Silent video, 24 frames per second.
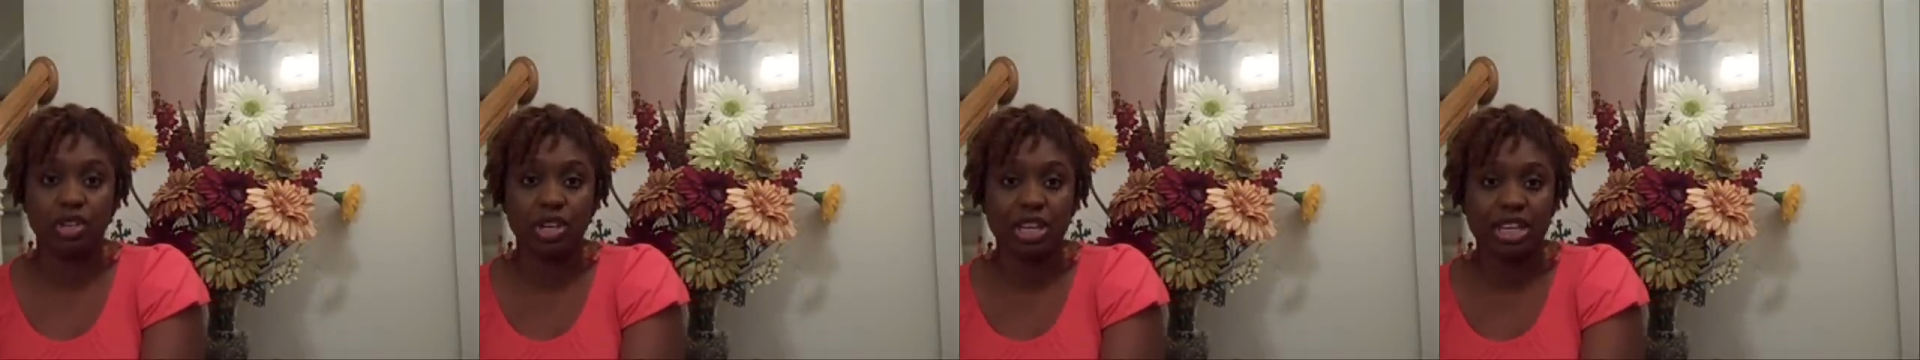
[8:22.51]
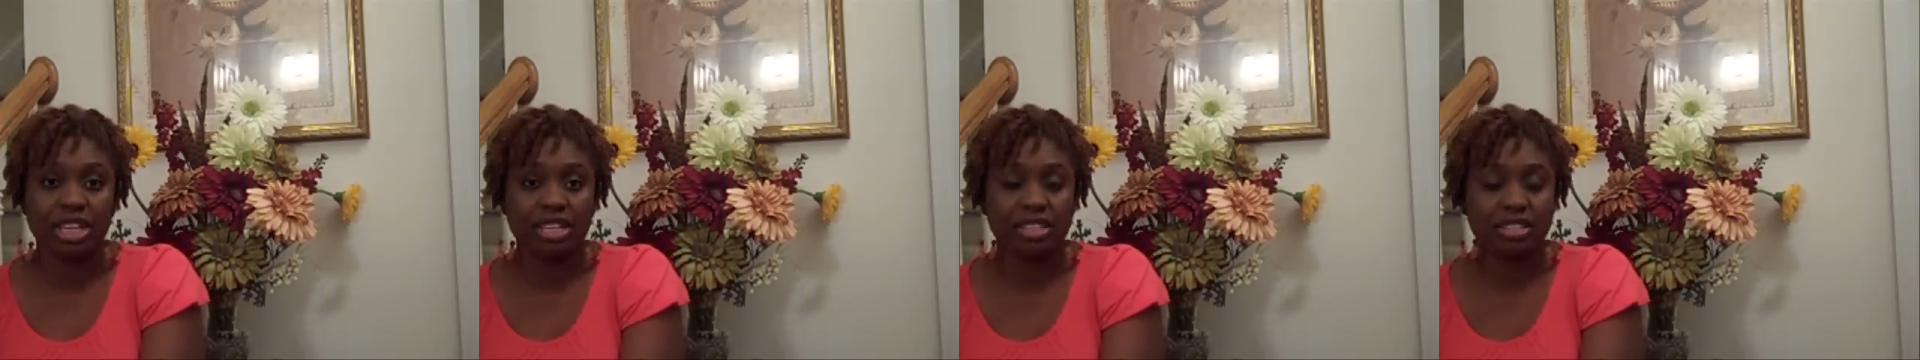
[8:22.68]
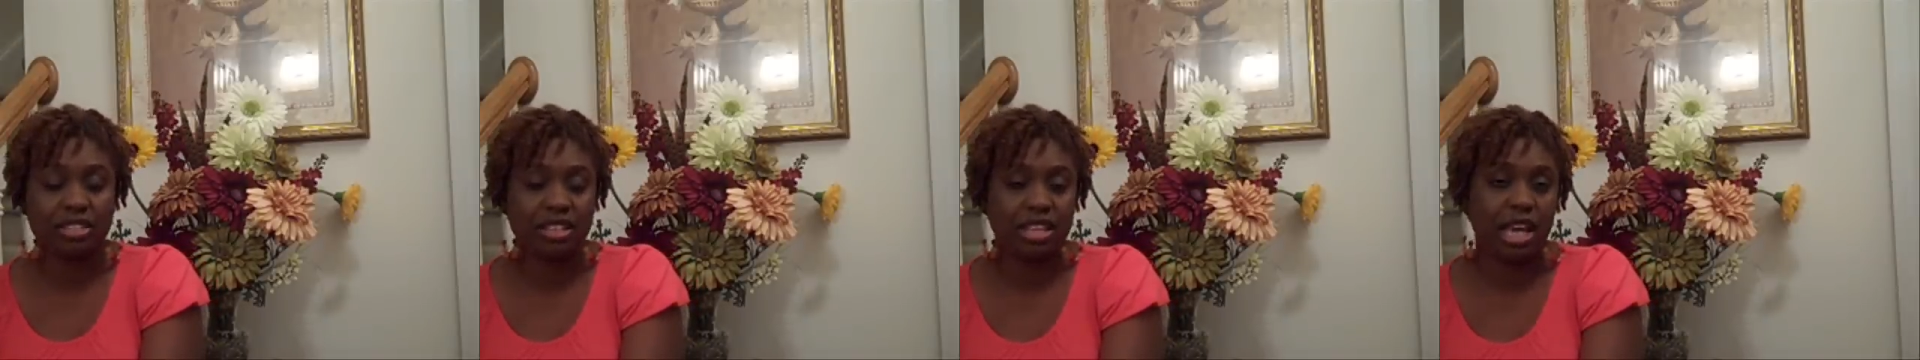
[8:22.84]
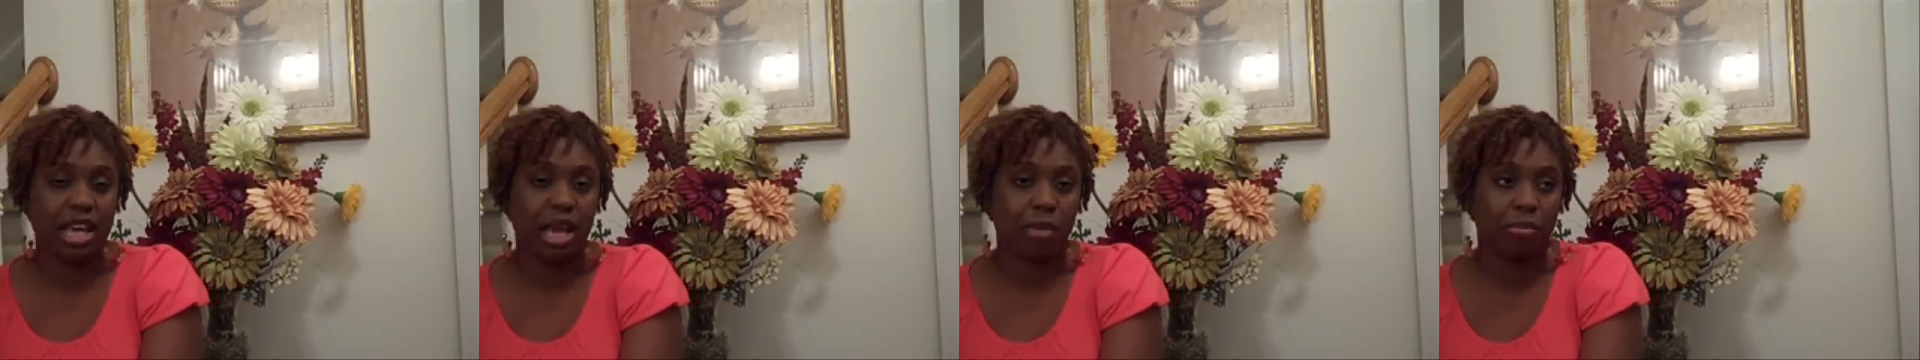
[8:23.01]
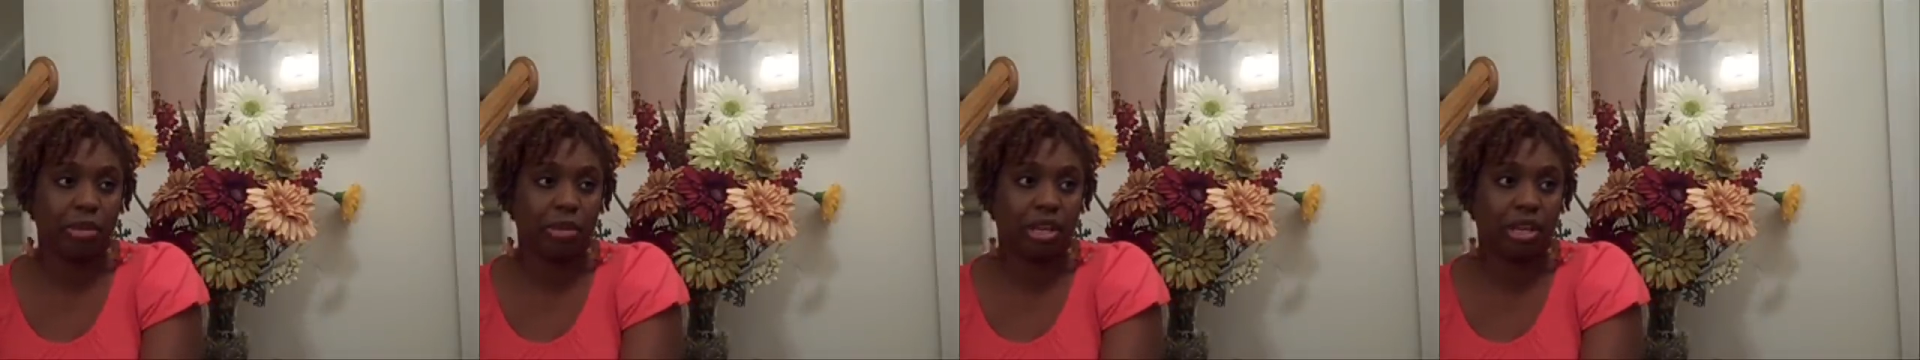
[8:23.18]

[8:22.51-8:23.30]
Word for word: look into that